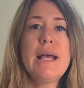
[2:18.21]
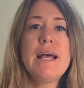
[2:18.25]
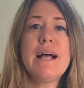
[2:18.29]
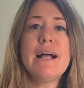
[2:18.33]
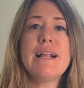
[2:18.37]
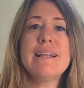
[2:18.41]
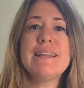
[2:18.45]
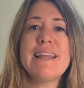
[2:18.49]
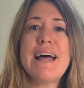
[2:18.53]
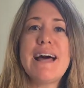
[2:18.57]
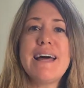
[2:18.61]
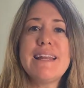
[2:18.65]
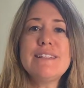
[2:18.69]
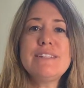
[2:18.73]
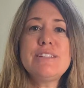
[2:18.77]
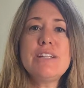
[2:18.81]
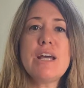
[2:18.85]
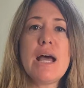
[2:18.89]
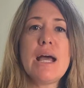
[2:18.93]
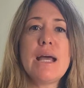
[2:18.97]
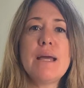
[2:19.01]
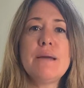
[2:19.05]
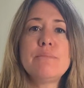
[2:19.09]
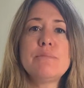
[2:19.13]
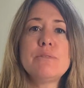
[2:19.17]
A lot of
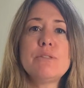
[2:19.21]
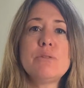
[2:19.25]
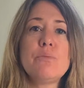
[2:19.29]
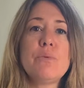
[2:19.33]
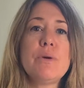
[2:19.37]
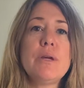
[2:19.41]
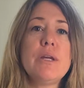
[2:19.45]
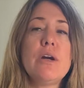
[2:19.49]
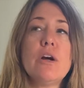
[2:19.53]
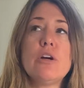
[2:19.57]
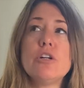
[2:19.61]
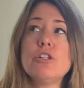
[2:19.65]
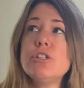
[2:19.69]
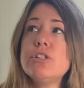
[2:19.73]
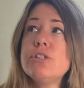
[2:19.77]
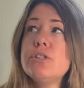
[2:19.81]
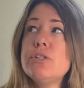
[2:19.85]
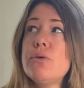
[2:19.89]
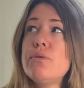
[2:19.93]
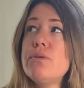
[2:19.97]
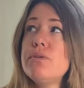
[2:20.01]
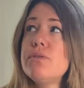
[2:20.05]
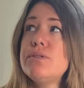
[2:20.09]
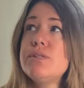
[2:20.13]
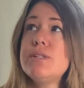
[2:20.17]
times we are just so
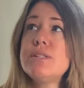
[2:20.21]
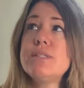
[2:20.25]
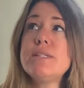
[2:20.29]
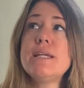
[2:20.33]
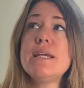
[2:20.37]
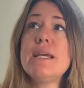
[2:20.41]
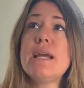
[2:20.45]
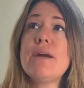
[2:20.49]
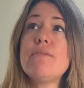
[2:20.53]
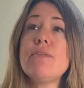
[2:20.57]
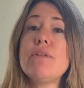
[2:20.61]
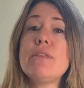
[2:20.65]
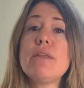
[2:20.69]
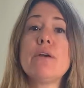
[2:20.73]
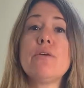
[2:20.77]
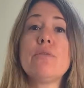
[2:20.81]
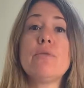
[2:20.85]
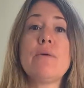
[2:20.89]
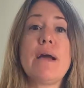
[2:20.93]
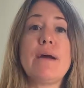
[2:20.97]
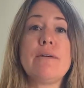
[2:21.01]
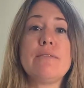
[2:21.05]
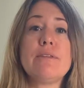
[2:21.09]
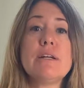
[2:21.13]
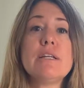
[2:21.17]
used to seeing everything
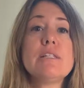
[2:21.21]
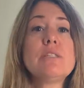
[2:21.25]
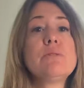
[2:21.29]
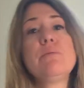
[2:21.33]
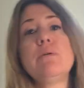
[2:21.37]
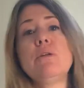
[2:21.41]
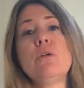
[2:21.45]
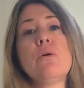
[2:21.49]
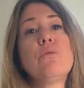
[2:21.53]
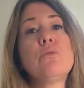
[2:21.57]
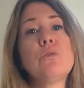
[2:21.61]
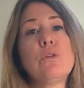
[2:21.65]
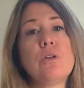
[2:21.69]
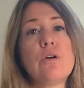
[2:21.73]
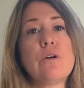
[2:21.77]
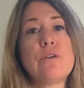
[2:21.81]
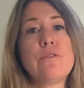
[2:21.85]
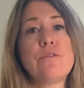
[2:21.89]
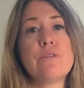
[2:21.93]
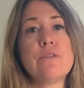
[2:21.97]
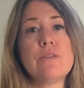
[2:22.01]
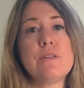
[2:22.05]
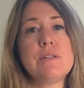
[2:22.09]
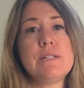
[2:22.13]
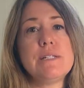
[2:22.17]
around us, we don't look
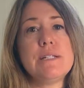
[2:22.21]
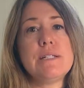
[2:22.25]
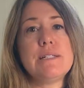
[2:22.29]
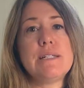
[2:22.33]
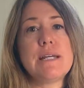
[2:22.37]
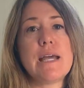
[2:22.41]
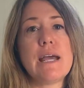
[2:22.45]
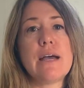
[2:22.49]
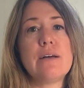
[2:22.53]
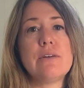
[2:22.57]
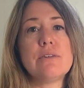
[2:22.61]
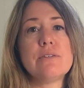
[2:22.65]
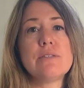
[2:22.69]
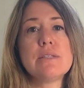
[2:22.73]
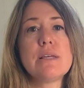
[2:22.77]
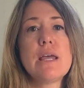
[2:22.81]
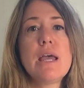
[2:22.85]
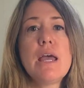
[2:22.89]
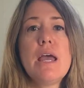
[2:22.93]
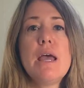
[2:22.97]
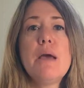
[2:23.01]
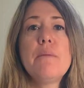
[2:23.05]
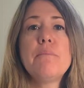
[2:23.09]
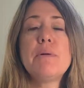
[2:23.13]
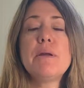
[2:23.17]
for the details.
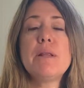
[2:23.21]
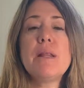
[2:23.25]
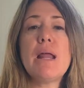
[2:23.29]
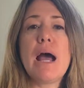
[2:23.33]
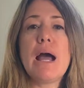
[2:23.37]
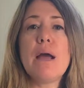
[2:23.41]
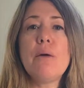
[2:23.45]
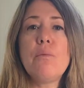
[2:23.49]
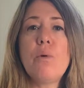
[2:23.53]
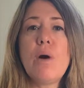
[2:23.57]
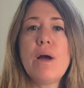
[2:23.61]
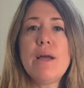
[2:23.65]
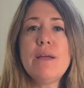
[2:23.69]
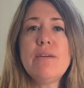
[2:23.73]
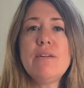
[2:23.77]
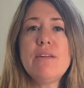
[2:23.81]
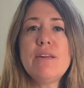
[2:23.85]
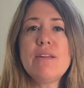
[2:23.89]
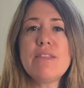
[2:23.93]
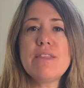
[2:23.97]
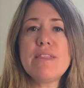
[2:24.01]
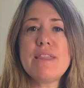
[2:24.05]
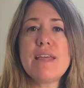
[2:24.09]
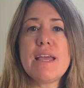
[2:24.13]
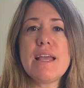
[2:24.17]
But I want you
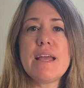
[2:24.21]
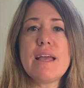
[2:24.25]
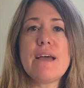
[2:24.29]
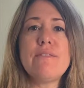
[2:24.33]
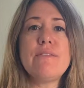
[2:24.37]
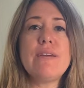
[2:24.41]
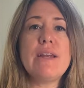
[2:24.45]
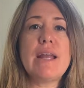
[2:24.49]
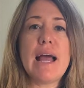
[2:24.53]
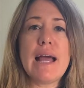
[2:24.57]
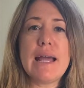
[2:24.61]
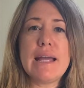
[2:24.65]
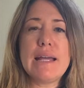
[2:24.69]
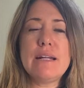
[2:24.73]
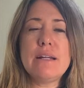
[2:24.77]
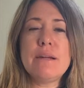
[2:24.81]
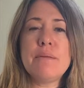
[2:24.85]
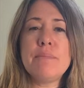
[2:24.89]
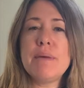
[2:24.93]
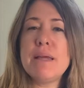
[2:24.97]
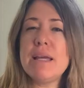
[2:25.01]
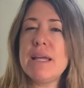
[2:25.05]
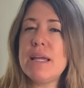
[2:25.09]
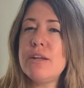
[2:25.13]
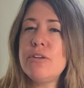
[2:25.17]
to think of an item
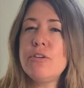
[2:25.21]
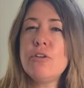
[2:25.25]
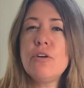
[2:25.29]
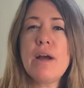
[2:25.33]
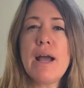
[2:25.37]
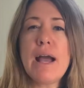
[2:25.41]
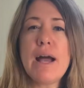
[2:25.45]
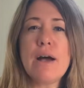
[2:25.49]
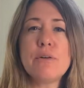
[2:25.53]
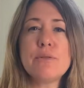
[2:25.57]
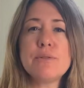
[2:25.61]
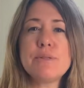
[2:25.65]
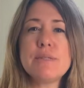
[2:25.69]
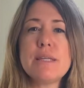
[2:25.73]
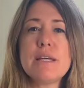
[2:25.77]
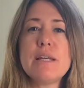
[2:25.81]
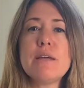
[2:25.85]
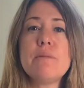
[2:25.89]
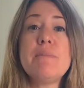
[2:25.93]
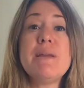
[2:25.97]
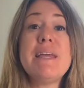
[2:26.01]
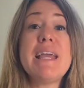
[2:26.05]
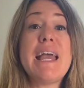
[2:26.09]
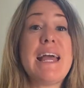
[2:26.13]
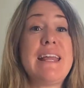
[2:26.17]
in your house, it
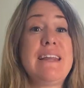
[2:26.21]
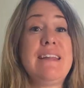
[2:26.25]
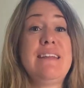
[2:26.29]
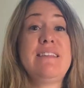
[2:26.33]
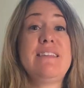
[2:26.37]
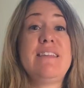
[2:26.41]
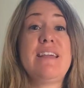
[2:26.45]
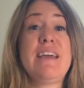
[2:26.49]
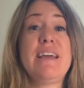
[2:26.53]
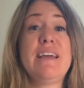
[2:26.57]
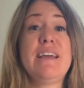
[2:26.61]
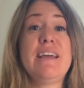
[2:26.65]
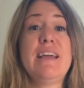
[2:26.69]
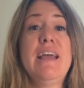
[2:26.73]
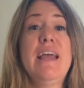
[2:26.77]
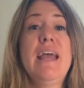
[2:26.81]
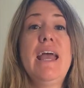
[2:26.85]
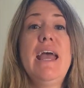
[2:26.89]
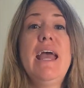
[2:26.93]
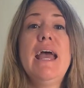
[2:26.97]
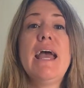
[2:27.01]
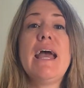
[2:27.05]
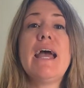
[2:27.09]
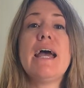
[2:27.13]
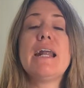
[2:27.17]
could be anything,
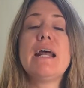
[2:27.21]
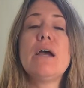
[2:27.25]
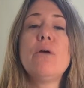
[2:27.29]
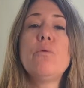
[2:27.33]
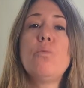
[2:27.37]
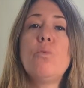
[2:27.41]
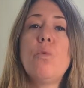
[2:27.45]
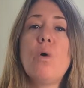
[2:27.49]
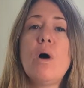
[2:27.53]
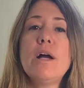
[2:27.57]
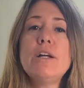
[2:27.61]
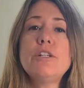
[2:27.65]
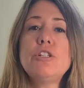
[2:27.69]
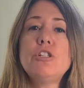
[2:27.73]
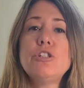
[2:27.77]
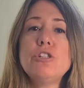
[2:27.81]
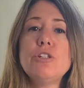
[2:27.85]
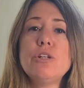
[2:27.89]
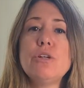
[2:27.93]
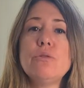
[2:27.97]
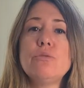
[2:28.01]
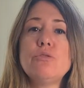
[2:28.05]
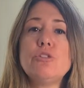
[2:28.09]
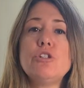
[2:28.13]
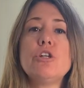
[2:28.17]
and I want
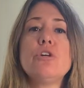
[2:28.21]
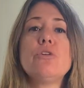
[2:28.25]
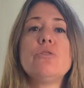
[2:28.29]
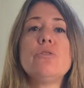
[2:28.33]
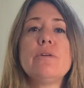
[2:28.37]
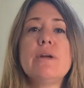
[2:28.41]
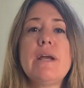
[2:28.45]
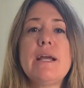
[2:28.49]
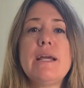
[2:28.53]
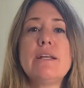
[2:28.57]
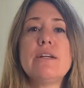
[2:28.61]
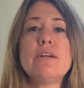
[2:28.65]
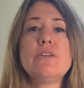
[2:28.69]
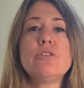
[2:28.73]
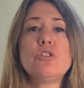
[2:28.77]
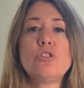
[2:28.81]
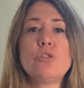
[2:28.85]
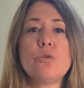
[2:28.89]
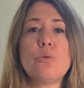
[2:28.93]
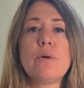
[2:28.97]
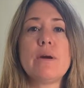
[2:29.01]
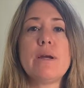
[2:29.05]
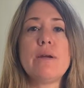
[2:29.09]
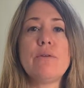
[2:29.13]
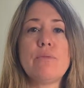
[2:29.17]
you to create a
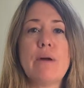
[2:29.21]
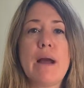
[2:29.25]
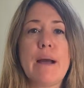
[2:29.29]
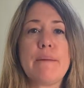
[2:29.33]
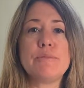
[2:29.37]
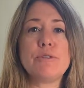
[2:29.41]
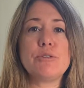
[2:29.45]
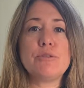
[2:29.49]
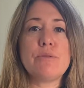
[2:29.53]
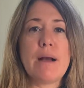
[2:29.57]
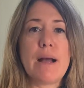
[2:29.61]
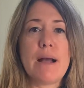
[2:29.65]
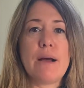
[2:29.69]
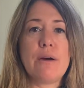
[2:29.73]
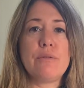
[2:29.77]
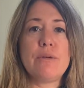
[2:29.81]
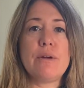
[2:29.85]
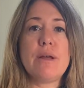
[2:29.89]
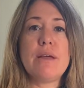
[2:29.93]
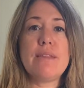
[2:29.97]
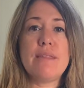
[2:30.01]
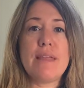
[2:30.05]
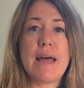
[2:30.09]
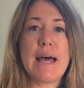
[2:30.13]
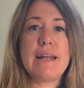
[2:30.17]
story wrapped around
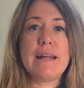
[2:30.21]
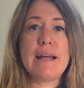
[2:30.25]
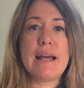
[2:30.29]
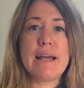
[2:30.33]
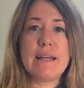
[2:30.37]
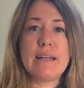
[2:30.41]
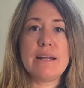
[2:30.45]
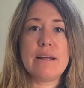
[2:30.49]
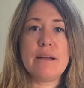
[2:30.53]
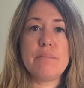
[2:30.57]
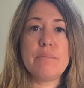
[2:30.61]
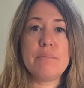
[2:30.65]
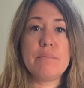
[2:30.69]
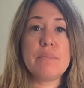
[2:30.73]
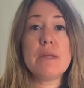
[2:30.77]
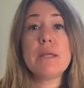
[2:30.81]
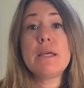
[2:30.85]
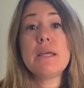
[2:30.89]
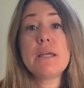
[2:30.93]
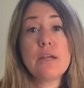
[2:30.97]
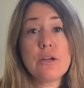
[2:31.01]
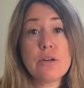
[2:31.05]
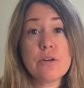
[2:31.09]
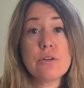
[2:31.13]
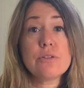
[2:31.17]
that item.
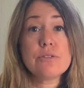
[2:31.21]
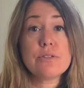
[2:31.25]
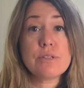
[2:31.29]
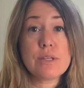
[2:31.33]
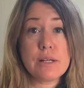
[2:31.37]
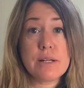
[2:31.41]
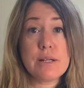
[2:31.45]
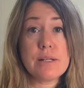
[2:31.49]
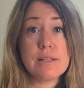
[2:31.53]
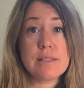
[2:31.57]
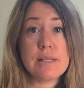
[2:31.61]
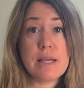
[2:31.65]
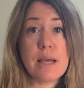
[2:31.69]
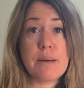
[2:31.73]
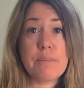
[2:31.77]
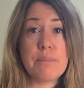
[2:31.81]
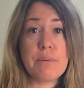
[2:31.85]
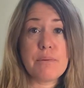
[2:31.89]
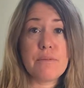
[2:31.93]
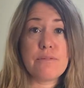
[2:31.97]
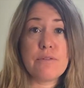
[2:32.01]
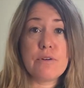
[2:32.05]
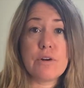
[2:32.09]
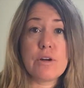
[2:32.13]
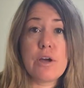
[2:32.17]
Here's an example
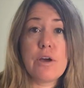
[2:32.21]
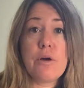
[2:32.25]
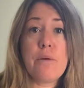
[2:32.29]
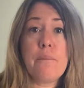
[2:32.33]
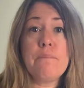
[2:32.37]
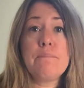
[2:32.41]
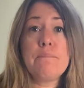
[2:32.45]
for you.